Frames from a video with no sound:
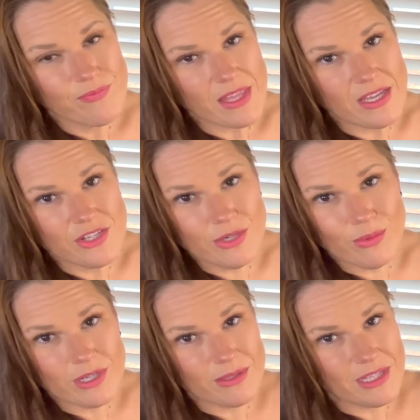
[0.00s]
And you
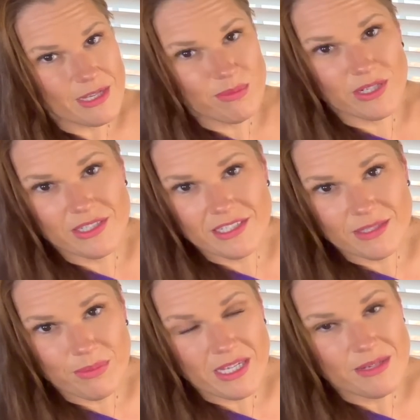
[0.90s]
want to, like,
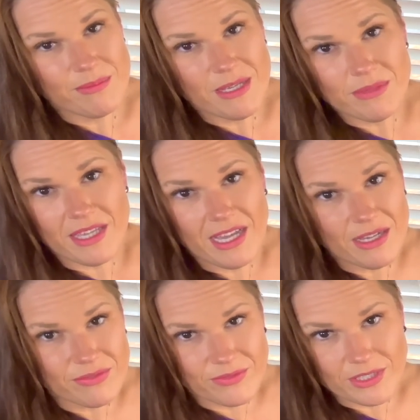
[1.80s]
participate in maybe
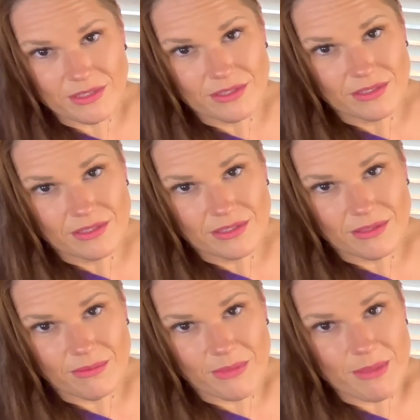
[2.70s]
half of it,
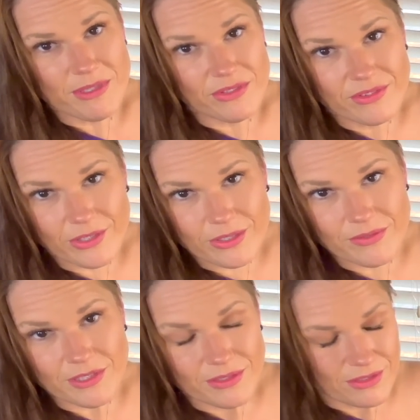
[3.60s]
maybe a third of
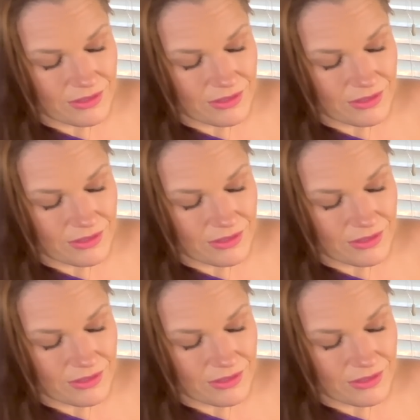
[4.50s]
it.